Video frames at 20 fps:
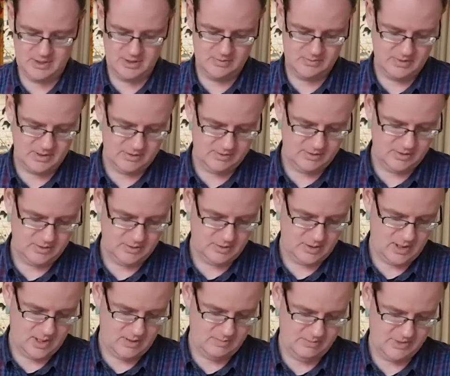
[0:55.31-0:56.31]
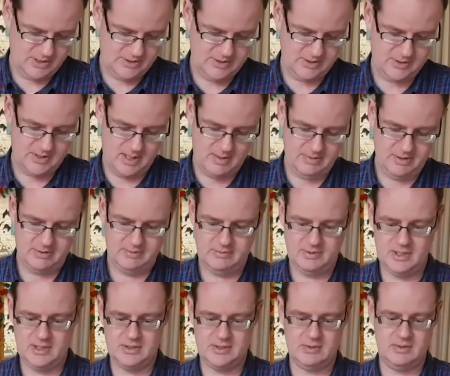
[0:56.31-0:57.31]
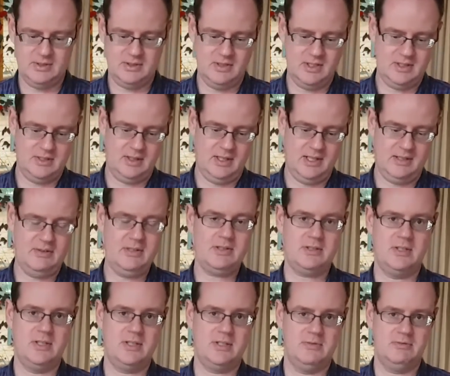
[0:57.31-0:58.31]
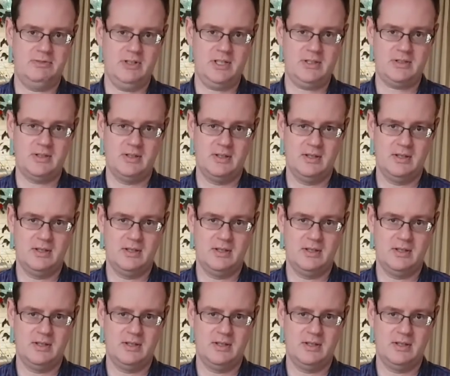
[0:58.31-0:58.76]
You can't mix this up, right? So like this, it doesn't fit.